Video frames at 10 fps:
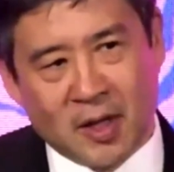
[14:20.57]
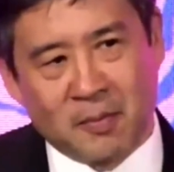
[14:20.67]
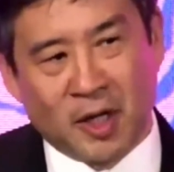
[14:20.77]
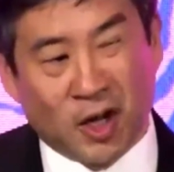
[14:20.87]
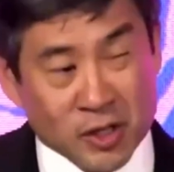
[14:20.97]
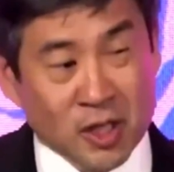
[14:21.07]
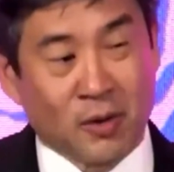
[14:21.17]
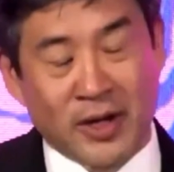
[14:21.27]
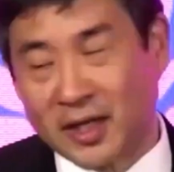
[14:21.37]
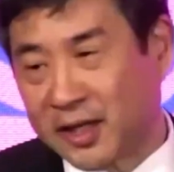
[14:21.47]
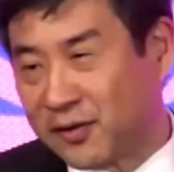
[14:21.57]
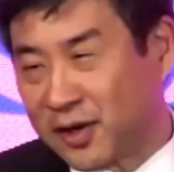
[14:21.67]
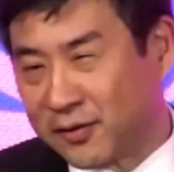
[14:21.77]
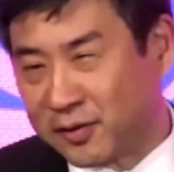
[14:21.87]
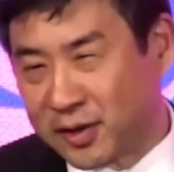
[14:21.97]
But also, I think it
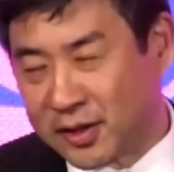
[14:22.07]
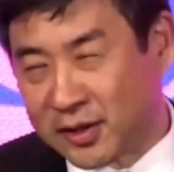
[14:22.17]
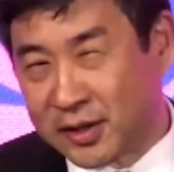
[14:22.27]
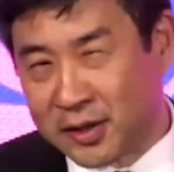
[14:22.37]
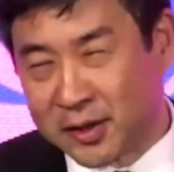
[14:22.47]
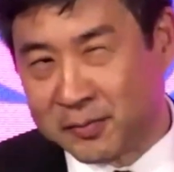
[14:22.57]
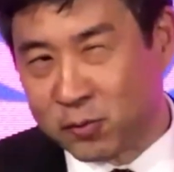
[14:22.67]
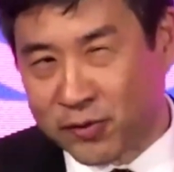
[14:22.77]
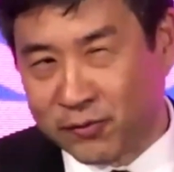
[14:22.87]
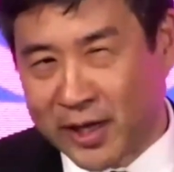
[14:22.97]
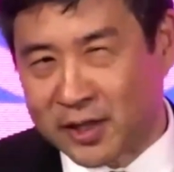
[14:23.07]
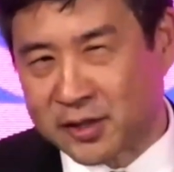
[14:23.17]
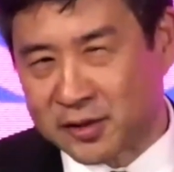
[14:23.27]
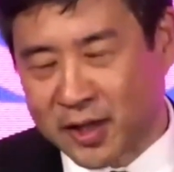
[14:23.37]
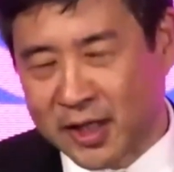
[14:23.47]

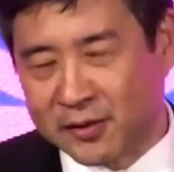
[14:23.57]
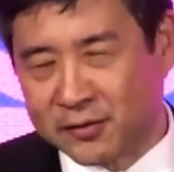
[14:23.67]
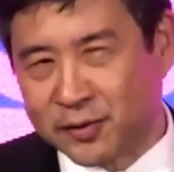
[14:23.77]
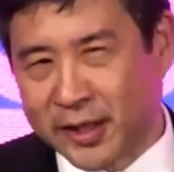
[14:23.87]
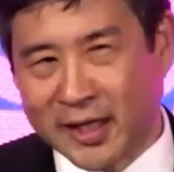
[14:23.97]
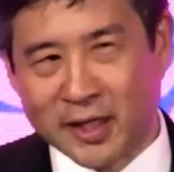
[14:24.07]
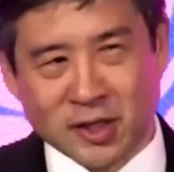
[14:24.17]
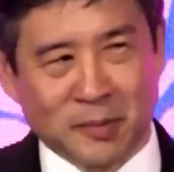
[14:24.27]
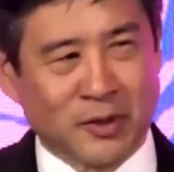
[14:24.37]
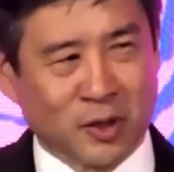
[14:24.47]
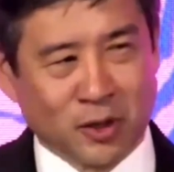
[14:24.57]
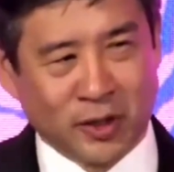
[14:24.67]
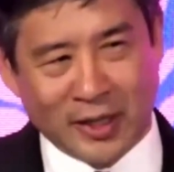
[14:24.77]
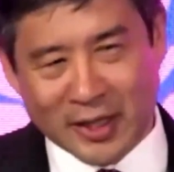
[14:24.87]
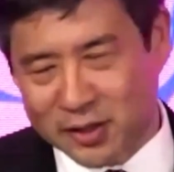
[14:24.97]
reflects kind of forgetting some of the
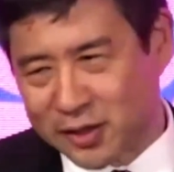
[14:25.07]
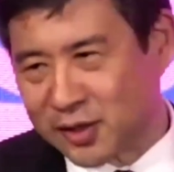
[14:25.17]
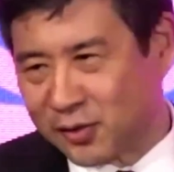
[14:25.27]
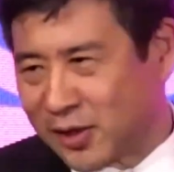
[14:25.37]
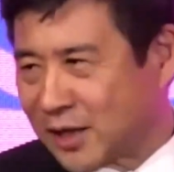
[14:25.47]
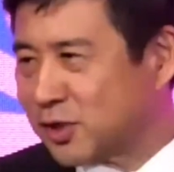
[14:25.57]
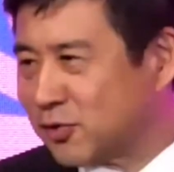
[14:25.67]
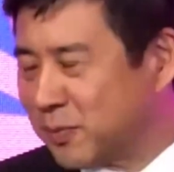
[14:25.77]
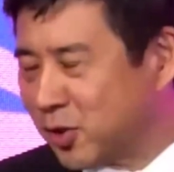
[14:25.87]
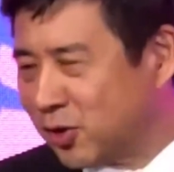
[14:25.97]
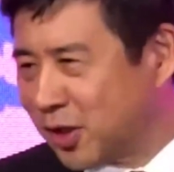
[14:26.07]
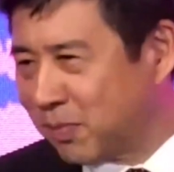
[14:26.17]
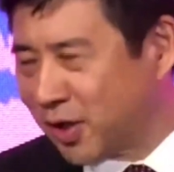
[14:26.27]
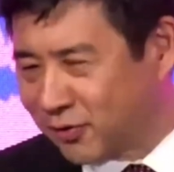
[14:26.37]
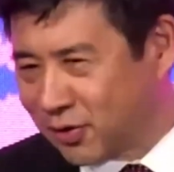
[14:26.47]
early lessons from the early
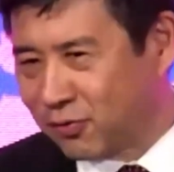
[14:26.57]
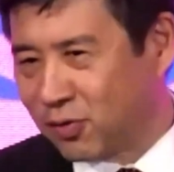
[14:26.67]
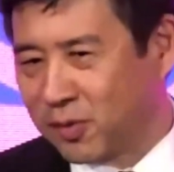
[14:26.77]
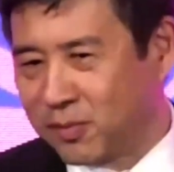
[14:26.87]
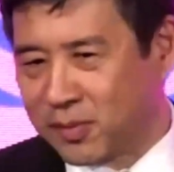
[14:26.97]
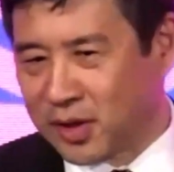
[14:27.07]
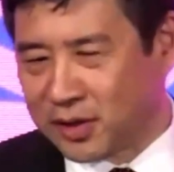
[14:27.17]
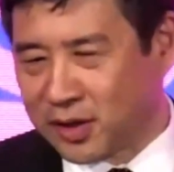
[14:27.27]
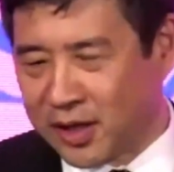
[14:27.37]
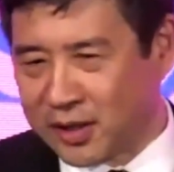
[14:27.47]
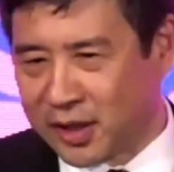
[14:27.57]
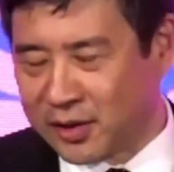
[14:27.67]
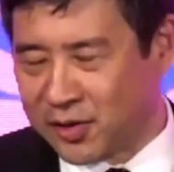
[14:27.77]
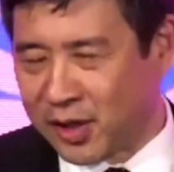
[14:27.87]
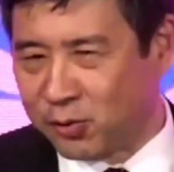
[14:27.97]
part of reform. I think
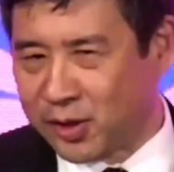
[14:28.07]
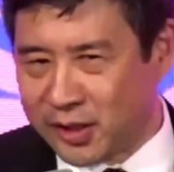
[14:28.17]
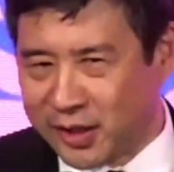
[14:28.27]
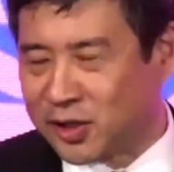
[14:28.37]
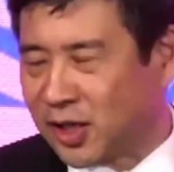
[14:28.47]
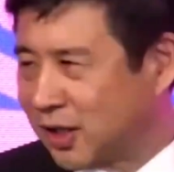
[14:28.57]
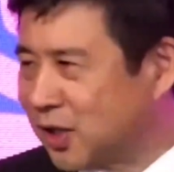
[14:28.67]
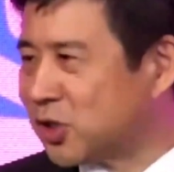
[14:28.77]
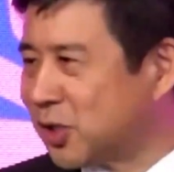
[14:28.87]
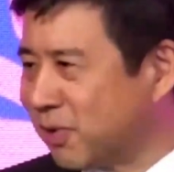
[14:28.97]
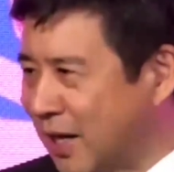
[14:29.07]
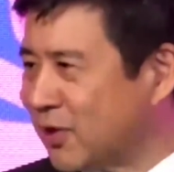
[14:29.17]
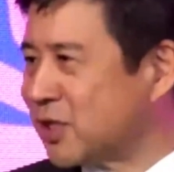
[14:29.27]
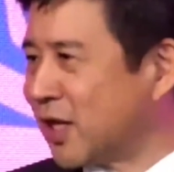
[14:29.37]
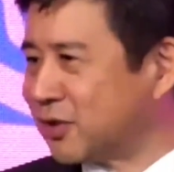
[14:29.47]
they really need to unleash the
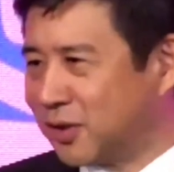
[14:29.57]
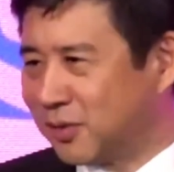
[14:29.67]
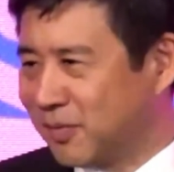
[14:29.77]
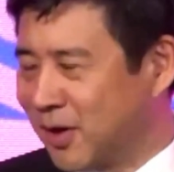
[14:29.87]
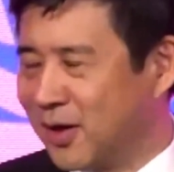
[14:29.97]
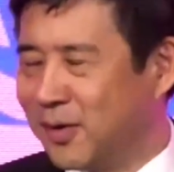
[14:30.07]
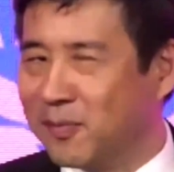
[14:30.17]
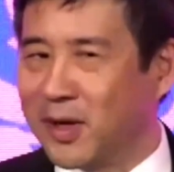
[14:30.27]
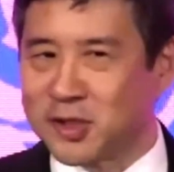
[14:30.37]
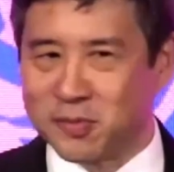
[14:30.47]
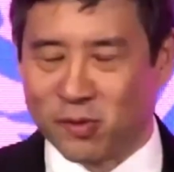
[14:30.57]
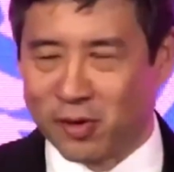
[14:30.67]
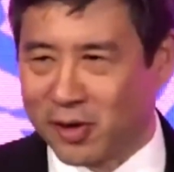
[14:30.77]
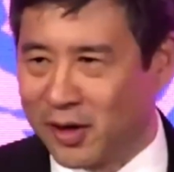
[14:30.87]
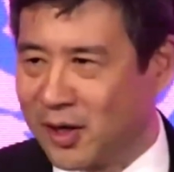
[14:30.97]
private sector much
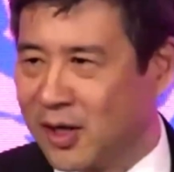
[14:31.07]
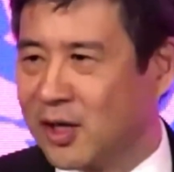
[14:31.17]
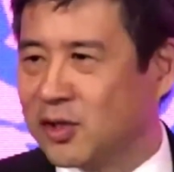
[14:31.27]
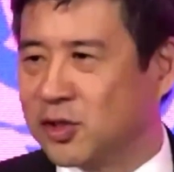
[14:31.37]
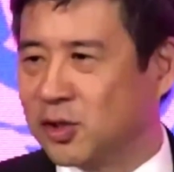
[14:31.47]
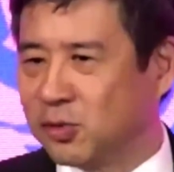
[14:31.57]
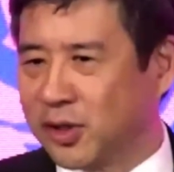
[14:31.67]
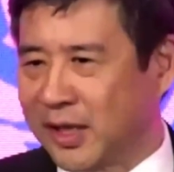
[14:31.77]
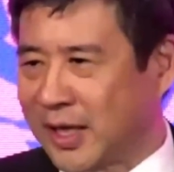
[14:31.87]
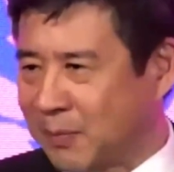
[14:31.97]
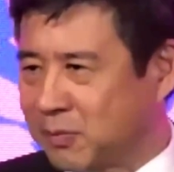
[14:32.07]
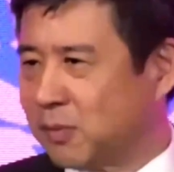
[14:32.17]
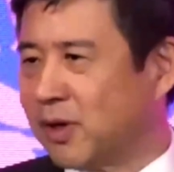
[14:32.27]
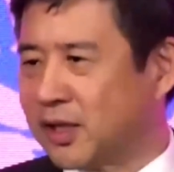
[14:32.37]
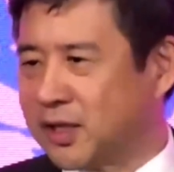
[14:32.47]
more to really capture
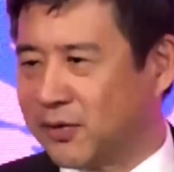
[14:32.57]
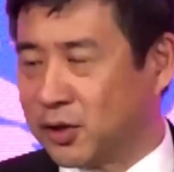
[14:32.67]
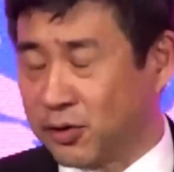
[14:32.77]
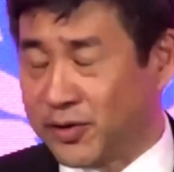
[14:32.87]
productivity growth.